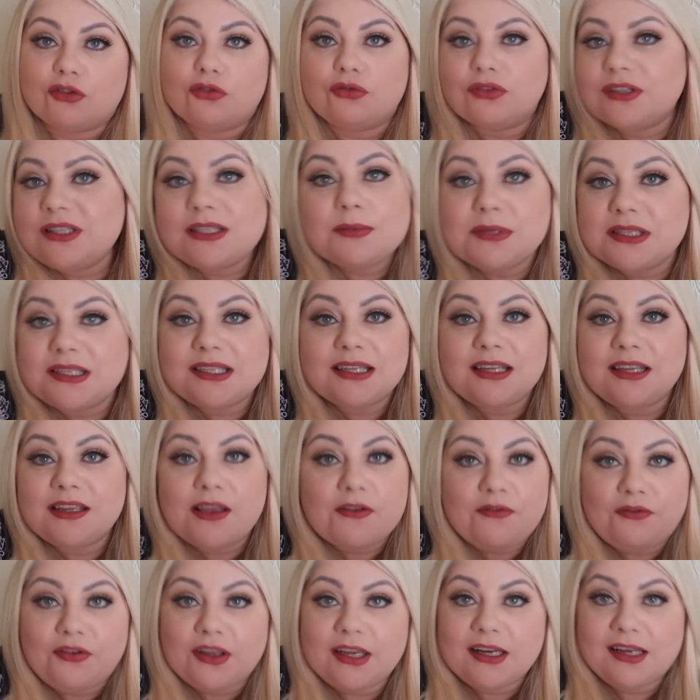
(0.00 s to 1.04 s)

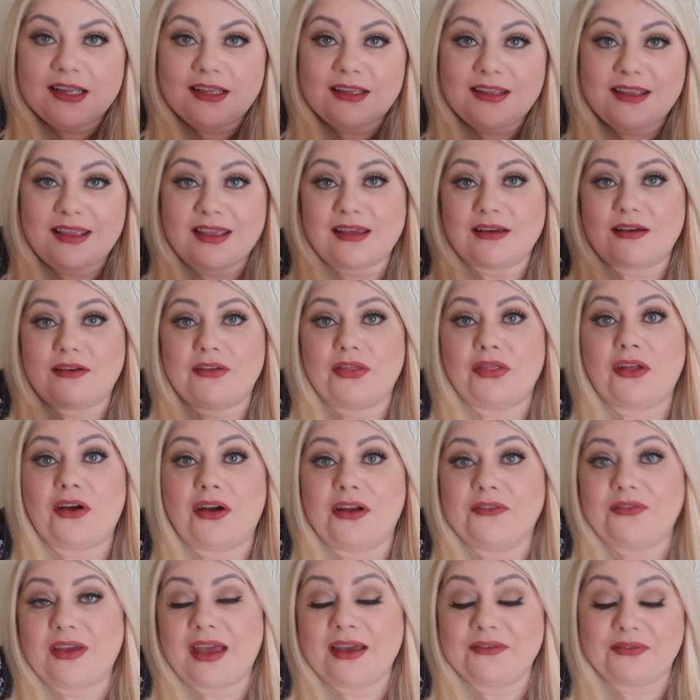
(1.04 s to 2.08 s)
Christmassy feeling year that
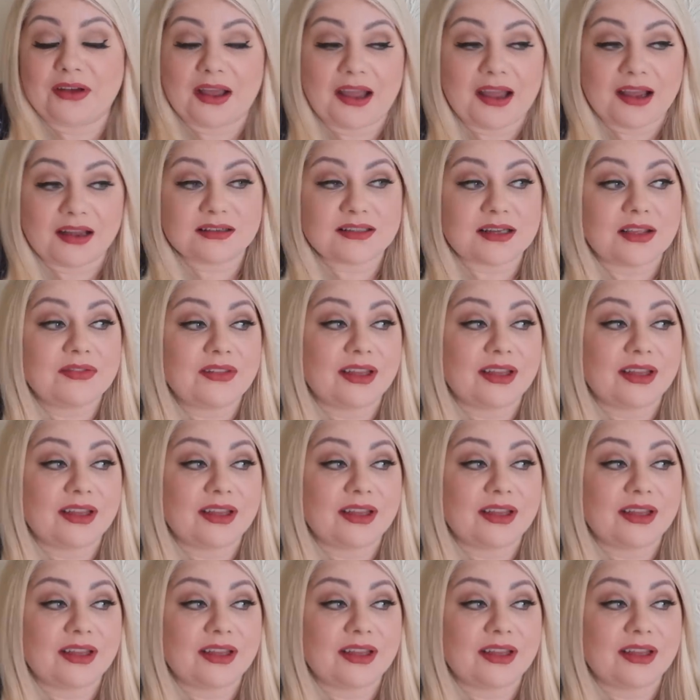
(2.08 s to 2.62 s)
I've ever had,